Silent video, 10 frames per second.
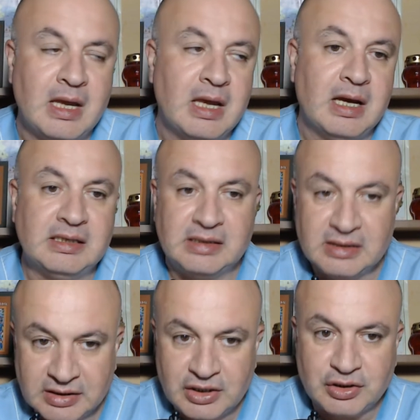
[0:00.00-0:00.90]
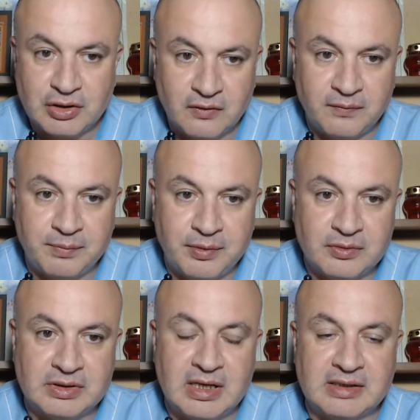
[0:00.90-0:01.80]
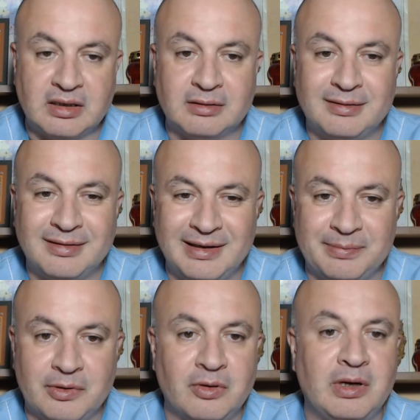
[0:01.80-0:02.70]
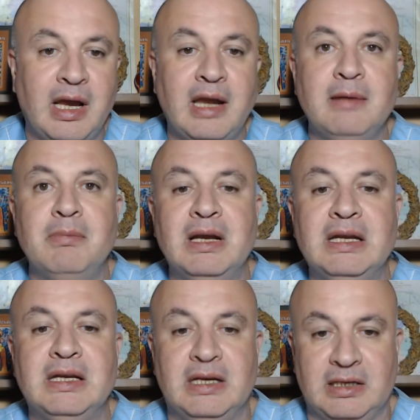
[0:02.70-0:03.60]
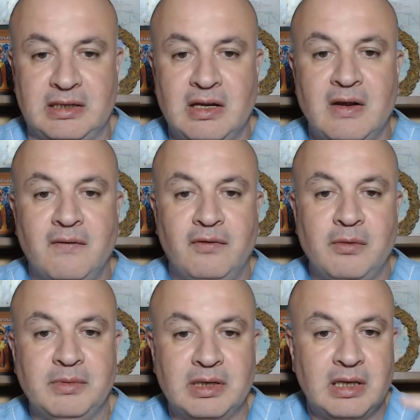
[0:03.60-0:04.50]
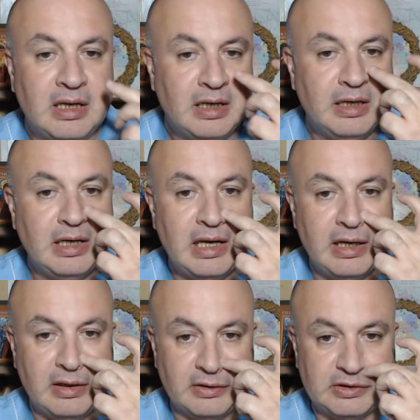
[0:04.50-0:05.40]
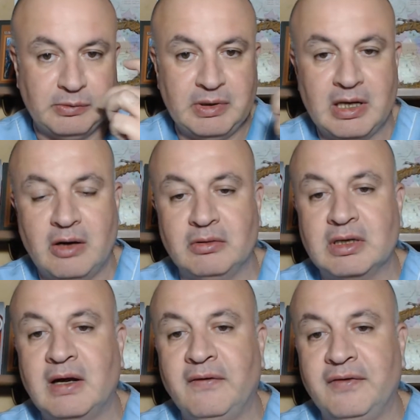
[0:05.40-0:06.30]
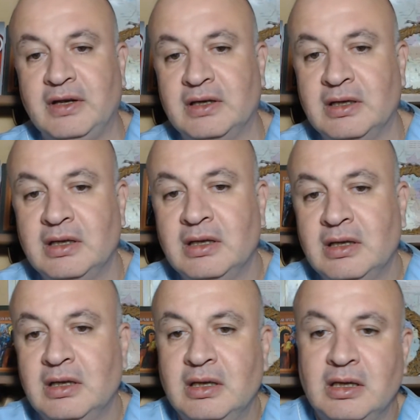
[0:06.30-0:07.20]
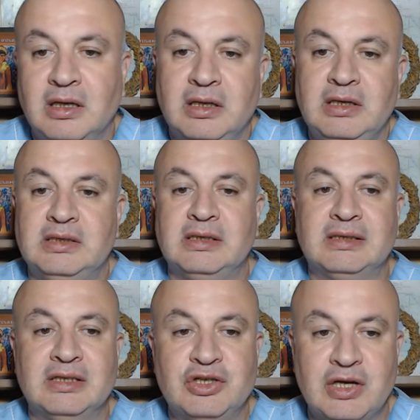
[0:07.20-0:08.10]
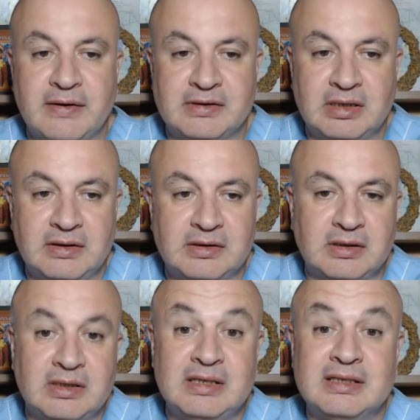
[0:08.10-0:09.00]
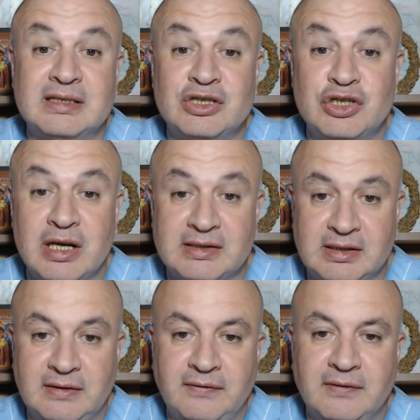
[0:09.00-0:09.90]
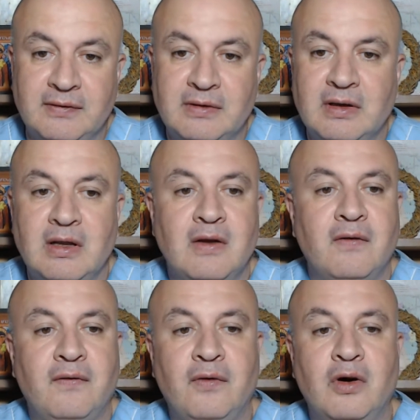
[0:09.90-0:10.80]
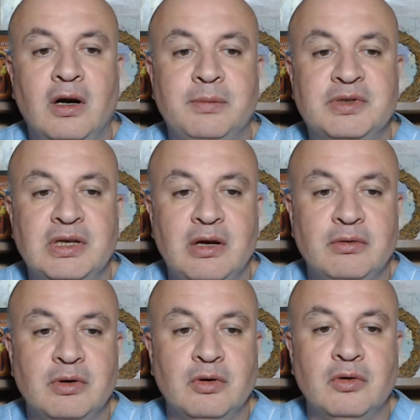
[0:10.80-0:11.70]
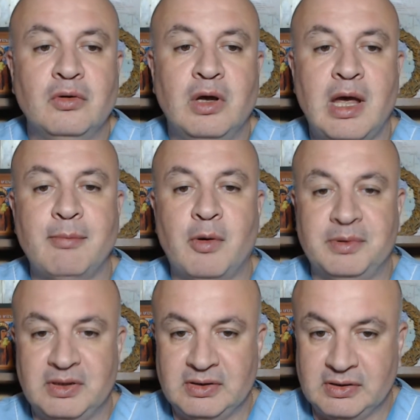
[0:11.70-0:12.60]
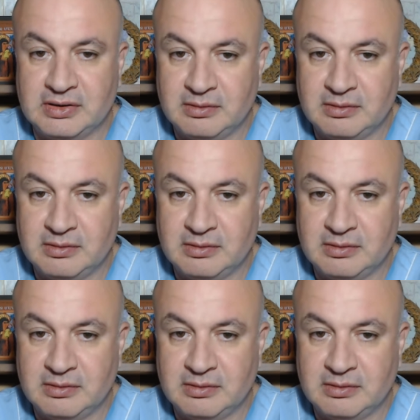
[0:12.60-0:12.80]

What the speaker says: A sensation of postnasal drip or any bleeding from the nares without coughing is suggestive for pseudohemoptysis.